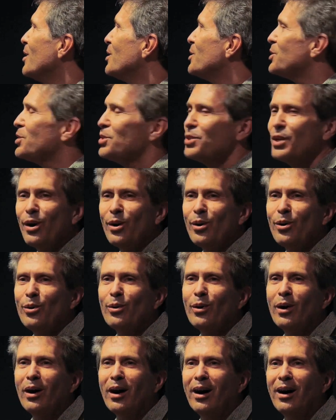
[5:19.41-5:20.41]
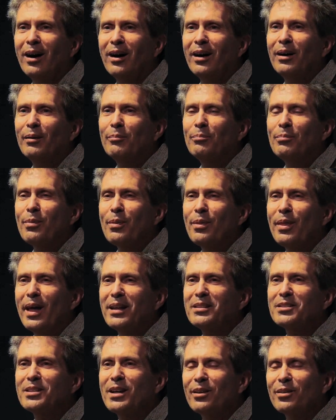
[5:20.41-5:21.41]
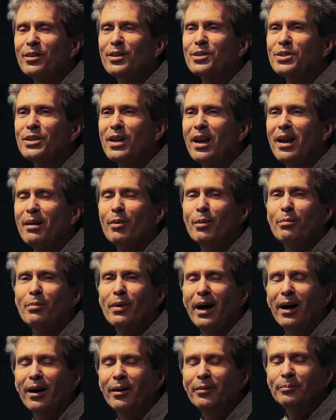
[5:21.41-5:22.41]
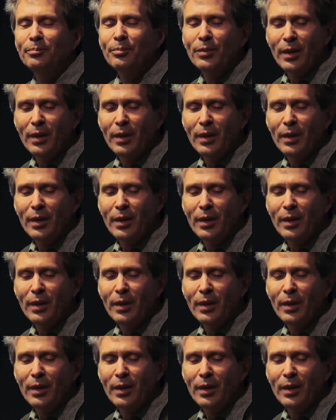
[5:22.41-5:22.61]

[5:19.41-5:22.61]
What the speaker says: So that's how this came about.